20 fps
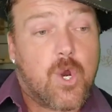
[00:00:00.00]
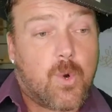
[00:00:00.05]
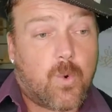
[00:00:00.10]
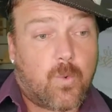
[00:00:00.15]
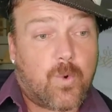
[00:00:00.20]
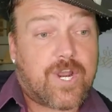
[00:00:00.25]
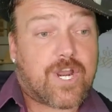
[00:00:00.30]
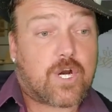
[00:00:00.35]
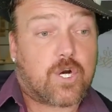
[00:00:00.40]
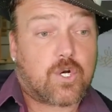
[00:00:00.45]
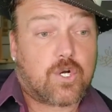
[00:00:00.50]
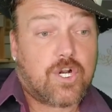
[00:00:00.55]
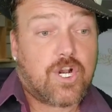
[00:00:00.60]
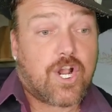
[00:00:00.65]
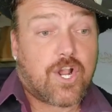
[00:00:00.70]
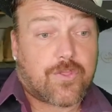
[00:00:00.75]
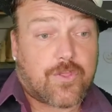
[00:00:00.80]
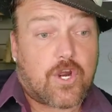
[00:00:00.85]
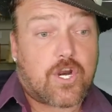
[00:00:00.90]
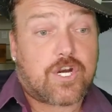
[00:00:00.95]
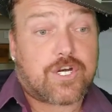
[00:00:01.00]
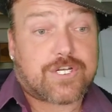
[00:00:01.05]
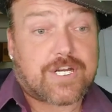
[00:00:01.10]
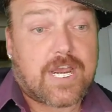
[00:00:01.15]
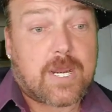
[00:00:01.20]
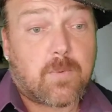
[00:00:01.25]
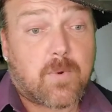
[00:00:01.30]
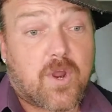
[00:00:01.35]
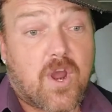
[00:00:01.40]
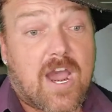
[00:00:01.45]
we gonna
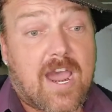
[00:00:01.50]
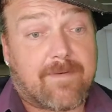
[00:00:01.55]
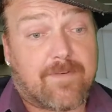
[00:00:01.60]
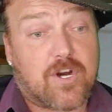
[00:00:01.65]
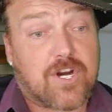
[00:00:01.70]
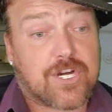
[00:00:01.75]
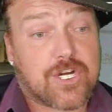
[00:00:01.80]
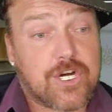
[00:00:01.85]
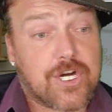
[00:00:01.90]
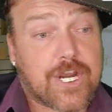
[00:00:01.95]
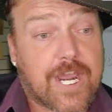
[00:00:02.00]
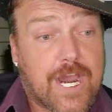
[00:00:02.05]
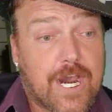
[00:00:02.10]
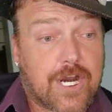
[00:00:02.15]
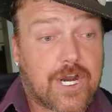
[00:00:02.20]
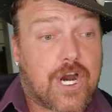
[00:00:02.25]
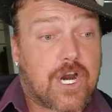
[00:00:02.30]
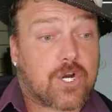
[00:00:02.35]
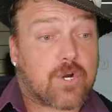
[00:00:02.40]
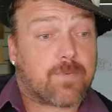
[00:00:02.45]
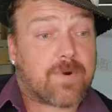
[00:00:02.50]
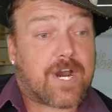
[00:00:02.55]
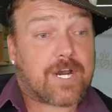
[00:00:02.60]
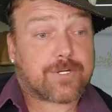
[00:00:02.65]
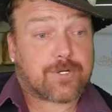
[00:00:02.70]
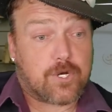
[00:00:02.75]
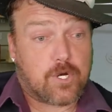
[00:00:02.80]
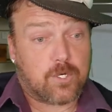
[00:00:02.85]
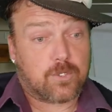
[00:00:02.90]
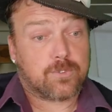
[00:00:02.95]
have a cookout at Uncle
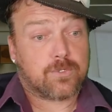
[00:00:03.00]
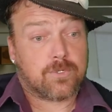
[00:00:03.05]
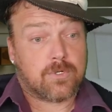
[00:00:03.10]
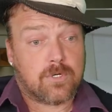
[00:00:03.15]
Roscoe's.